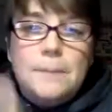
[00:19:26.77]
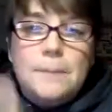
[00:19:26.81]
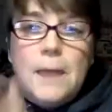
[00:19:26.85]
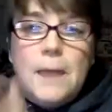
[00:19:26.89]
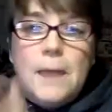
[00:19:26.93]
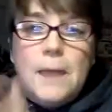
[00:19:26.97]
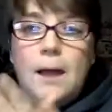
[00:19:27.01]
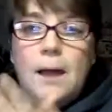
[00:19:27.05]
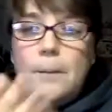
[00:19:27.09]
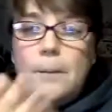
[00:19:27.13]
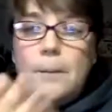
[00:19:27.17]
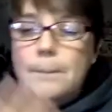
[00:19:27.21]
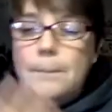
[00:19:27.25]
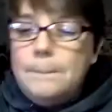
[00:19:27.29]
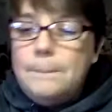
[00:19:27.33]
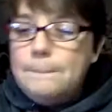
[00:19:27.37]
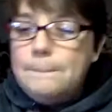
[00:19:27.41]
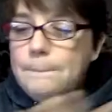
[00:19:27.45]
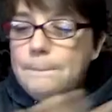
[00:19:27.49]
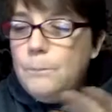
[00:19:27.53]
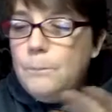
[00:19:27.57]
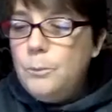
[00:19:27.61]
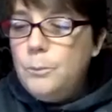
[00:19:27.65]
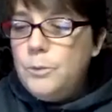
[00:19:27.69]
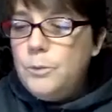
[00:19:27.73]

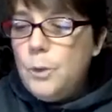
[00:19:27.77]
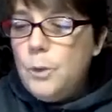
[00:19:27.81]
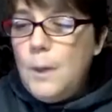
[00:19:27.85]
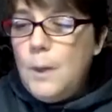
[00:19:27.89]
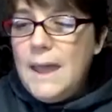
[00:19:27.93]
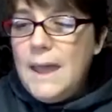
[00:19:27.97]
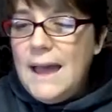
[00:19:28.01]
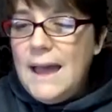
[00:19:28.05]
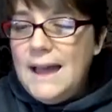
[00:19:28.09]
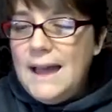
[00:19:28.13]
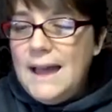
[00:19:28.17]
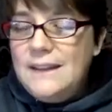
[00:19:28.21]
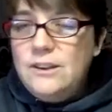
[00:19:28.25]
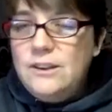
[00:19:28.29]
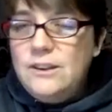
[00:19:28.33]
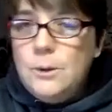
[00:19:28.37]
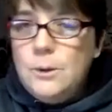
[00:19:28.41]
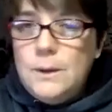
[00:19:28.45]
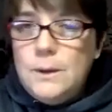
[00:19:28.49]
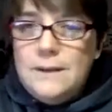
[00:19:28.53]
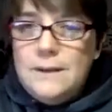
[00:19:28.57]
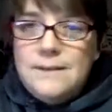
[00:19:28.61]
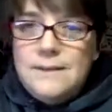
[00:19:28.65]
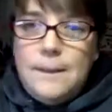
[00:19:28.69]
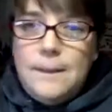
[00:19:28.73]
The way I do
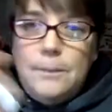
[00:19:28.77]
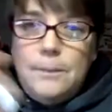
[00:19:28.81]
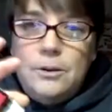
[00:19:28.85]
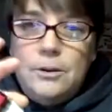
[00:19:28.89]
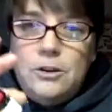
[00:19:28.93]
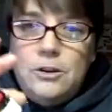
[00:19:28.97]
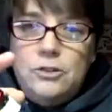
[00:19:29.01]
it is I put